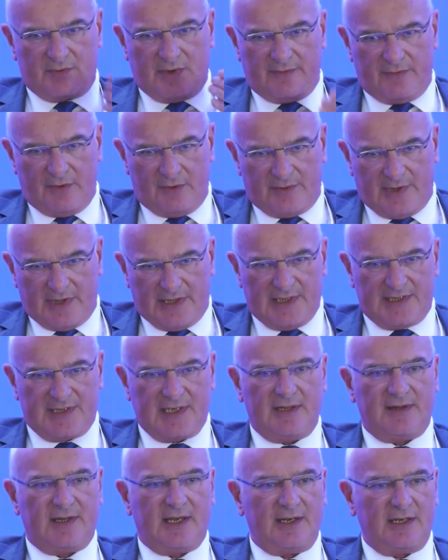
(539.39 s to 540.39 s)
We have already
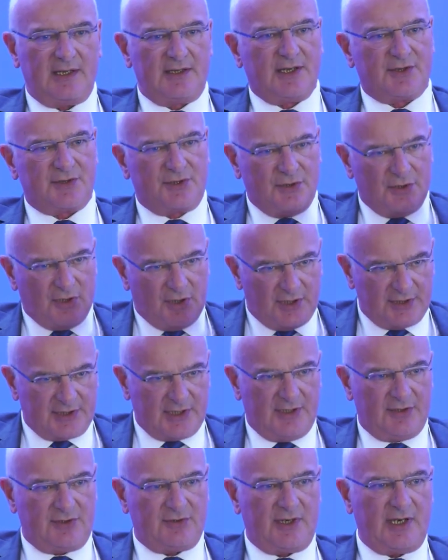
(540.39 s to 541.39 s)
said that. It does
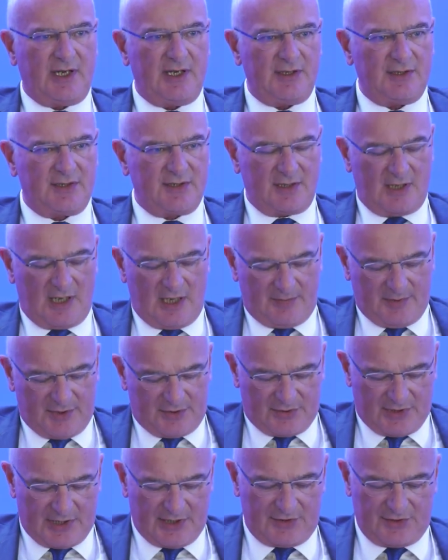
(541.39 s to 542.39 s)
not address
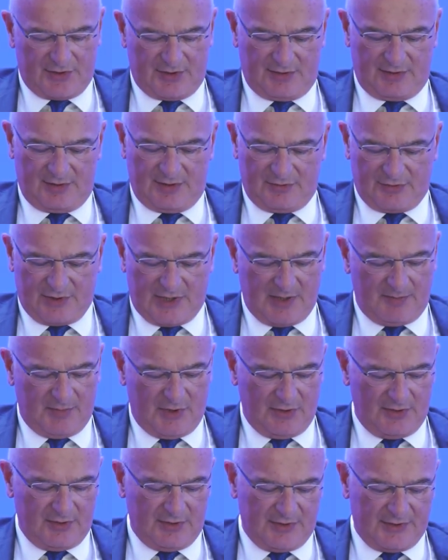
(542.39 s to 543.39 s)
arbitration
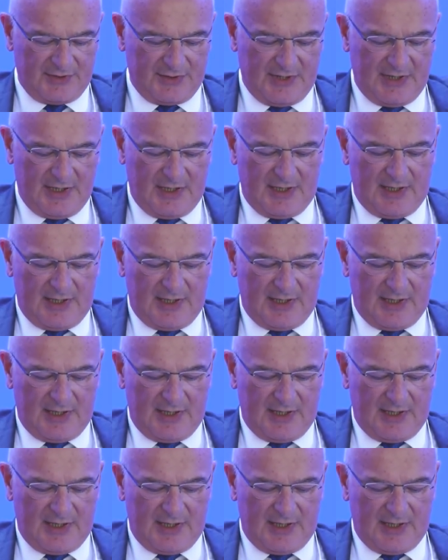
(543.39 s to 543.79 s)
tribunals.